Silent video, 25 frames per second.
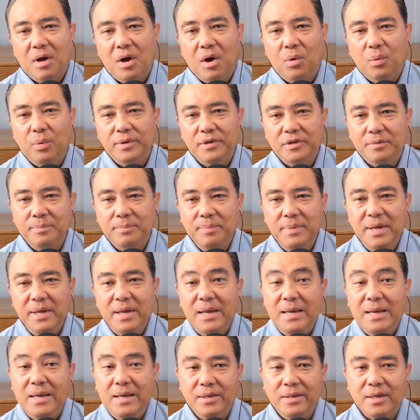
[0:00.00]
always
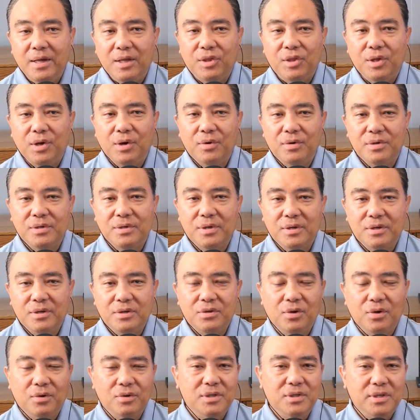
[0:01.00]
mean that there's an
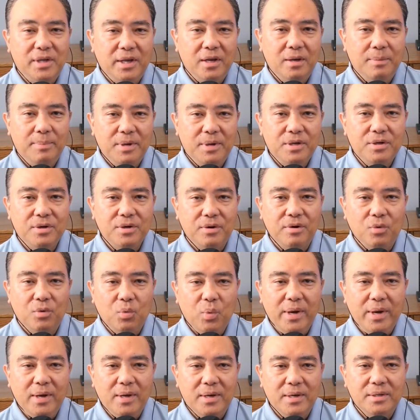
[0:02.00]
associated material
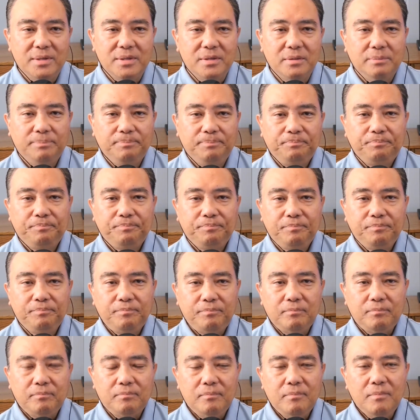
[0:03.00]
weakness?
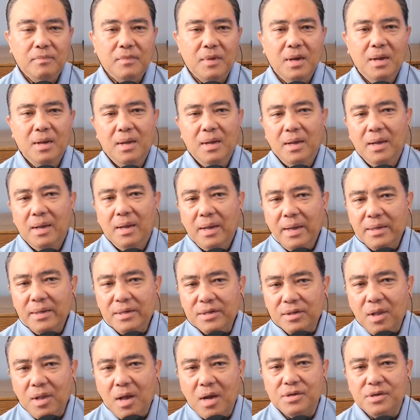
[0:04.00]

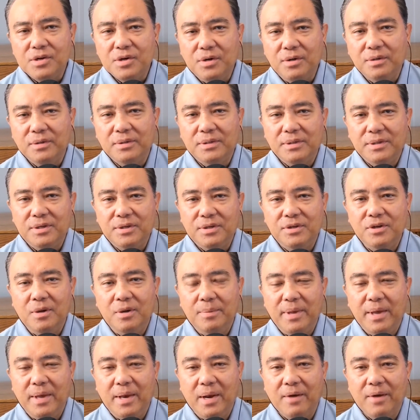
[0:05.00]
It's logical to
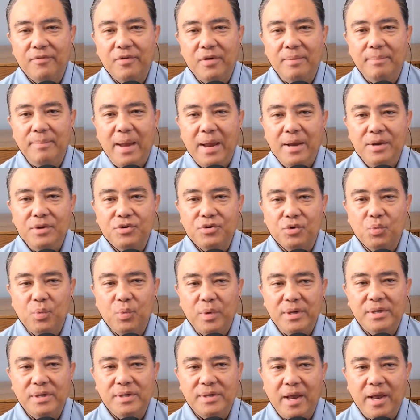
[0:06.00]
assume that every major
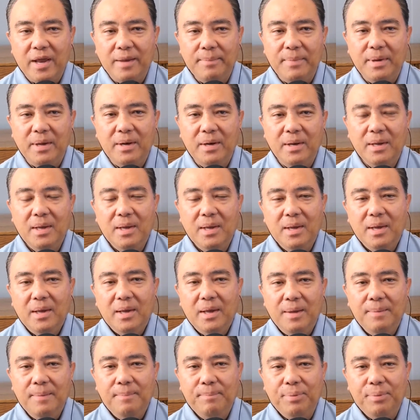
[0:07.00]
restatement
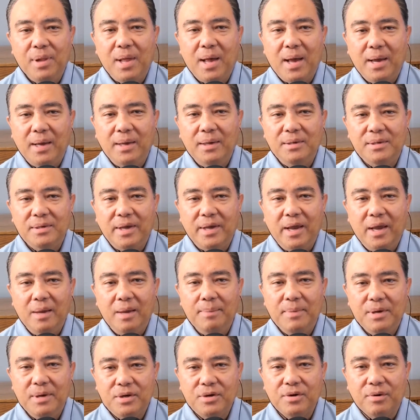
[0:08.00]
implies
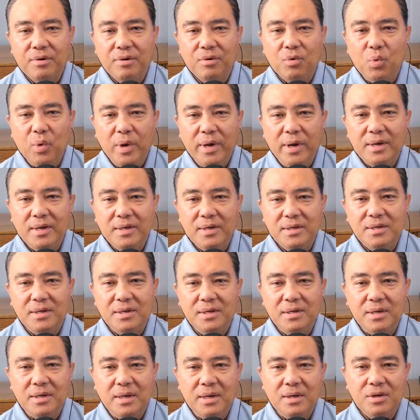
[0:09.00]
a material weakness
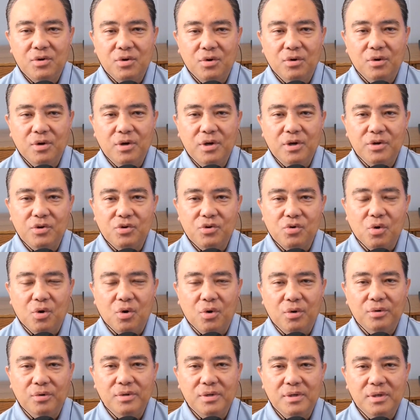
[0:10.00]
in internal
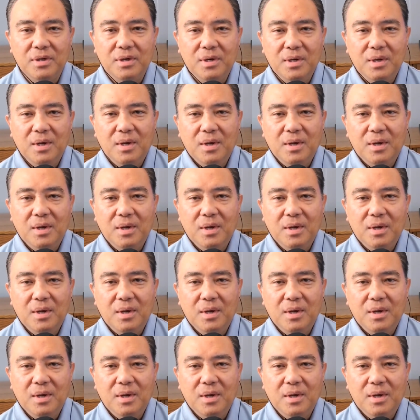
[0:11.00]
controls.